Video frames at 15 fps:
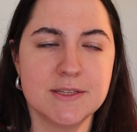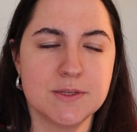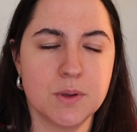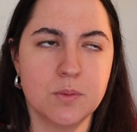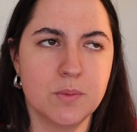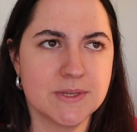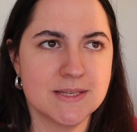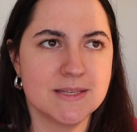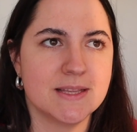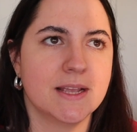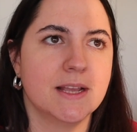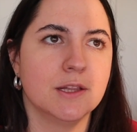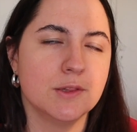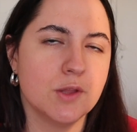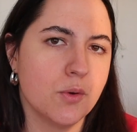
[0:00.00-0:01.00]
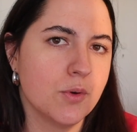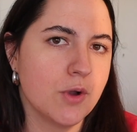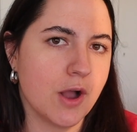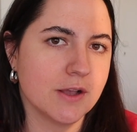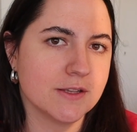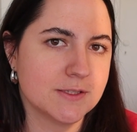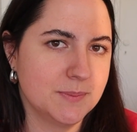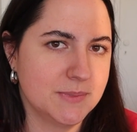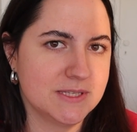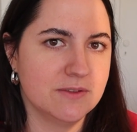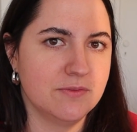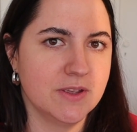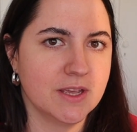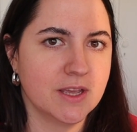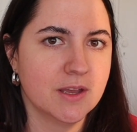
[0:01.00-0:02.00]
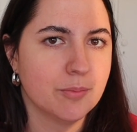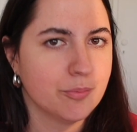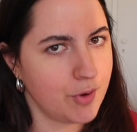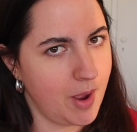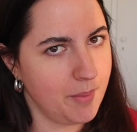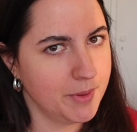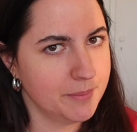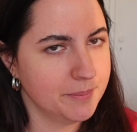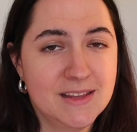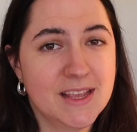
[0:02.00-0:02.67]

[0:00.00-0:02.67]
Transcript: So it wasn't like a low cost specific problem.